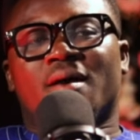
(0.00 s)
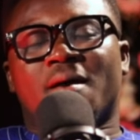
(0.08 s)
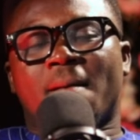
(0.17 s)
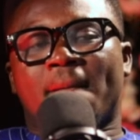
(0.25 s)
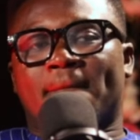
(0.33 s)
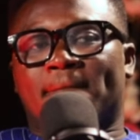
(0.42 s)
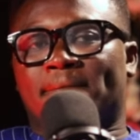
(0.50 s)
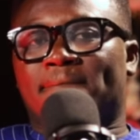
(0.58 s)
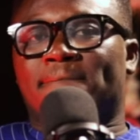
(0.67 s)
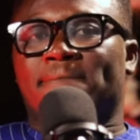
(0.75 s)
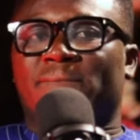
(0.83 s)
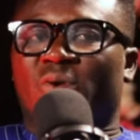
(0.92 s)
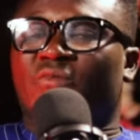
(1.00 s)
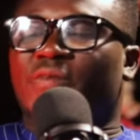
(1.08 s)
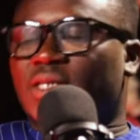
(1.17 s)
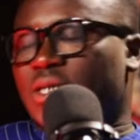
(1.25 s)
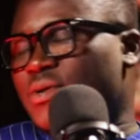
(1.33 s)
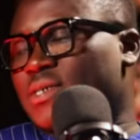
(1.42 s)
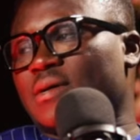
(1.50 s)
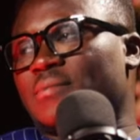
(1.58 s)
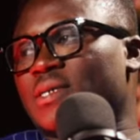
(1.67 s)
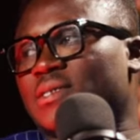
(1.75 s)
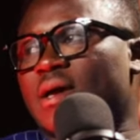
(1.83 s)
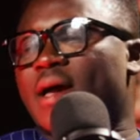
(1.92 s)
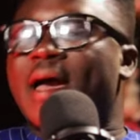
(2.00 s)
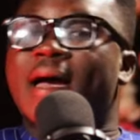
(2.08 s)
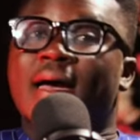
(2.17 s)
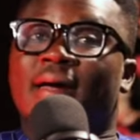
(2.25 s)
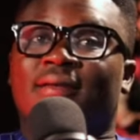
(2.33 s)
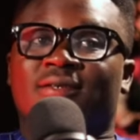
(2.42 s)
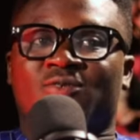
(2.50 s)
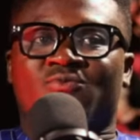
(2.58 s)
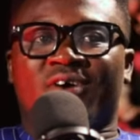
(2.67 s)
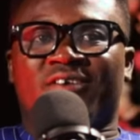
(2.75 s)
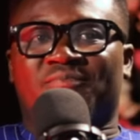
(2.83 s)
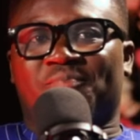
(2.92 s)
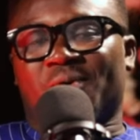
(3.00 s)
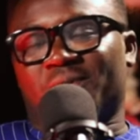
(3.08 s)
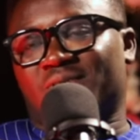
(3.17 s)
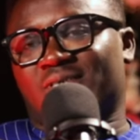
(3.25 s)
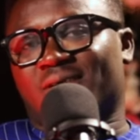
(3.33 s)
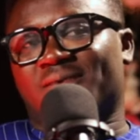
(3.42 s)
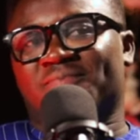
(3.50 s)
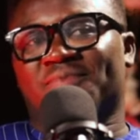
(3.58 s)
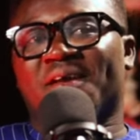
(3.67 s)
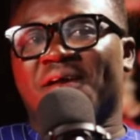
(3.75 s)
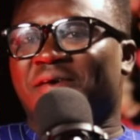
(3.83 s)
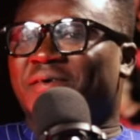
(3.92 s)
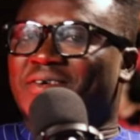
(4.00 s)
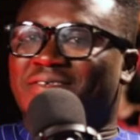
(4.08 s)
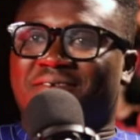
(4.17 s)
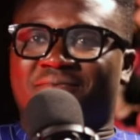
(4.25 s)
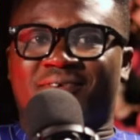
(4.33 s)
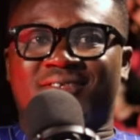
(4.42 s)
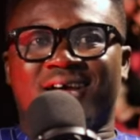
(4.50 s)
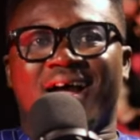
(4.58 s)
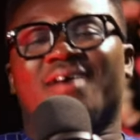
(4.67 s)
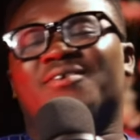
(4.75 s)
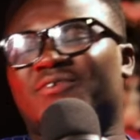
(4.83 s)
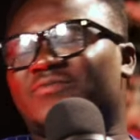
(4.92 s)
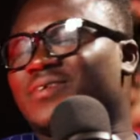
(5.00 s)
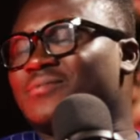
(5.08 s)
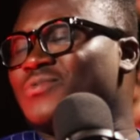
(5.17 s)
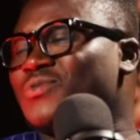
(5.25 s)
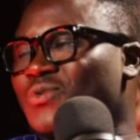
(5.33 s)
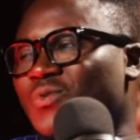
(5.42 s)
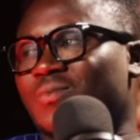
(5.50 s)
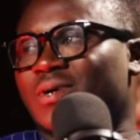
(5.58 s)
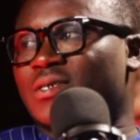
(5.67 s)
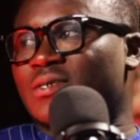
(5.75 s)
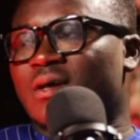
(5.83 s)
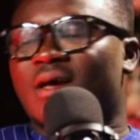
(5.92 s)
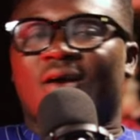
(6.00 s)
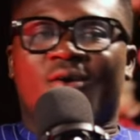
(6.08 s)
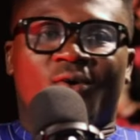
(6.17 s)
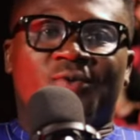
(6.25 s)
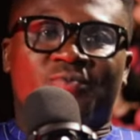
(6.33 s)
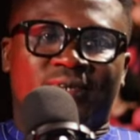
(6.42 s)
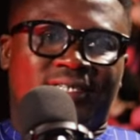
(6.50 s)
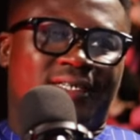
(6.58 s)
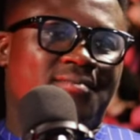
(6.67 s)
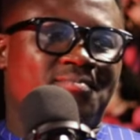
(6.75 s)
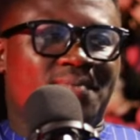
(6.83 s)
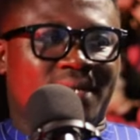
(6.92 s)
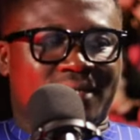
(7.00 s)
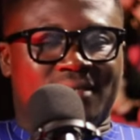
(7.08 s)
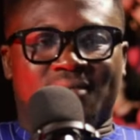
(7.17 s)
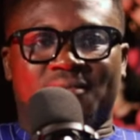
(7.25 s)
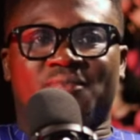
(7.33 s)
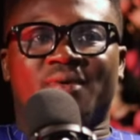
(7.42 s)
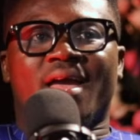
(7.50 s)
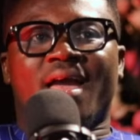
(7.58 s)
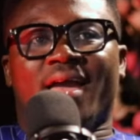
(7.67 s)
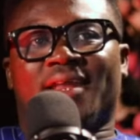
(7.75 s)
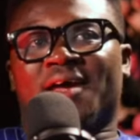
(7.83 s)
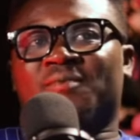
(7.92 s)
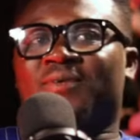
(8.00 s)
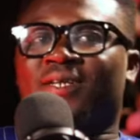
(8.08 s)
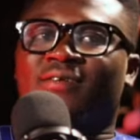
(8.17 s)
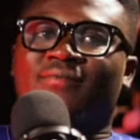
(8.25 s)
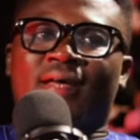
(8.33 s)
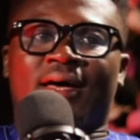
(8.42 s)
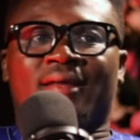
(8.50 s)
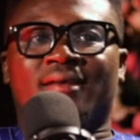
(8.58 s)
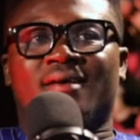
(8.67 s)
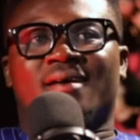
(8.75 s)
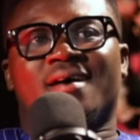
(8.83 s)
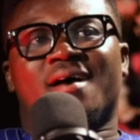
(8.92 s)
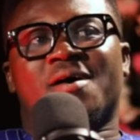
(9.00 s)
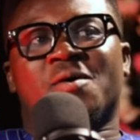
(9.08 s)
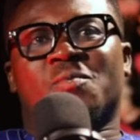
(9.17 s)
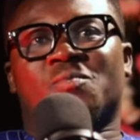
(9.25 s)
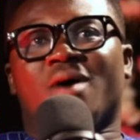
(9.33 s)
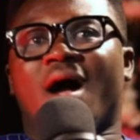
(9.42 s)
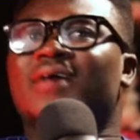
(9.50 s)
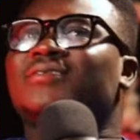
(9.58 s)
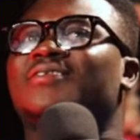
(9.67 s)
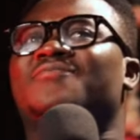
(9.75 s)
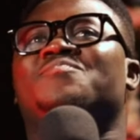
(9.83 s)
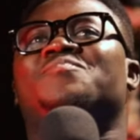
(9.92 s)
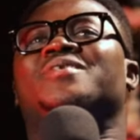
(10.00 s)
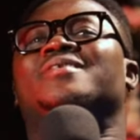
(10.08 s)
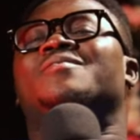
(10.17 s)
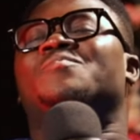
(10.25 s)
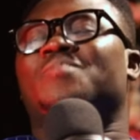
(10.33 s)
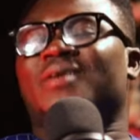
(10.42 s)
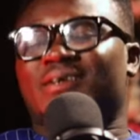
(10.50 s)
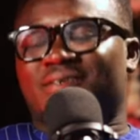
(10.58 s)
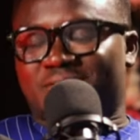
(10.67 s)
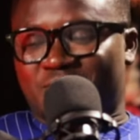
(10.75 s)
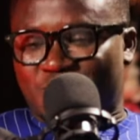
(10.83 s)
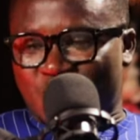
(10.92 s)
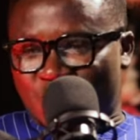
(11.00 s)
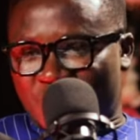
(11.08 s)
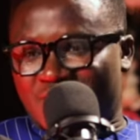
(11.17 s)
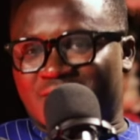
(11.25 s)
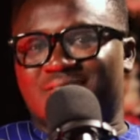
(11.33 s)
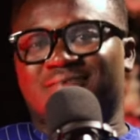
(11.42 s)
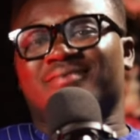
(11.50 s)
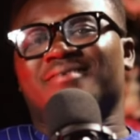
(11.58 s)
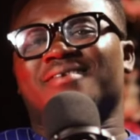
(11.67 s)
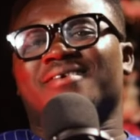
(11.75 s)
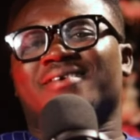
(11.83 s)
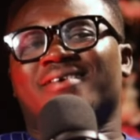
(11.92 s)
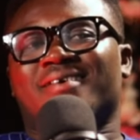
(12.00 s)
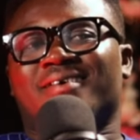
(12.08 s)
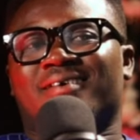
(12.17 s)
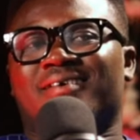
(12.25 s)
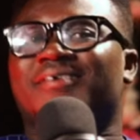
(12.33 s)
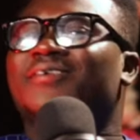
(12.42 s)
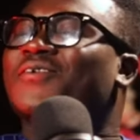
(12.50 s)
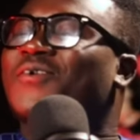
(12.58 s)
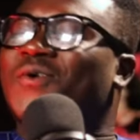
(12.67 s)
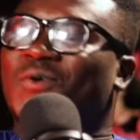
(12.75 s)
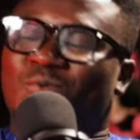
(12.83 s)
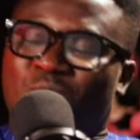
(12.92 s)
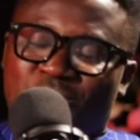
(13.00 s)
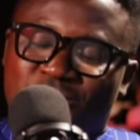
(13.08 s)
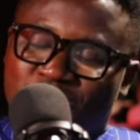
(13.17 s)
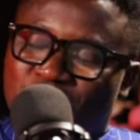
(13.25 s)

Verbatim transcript: um, Prophet Chris Amasa and his wife, Portia Chris Amasa. I love them so much. God richly blessed them. And I believe that um, as they've been a blessing to me, mm. God will also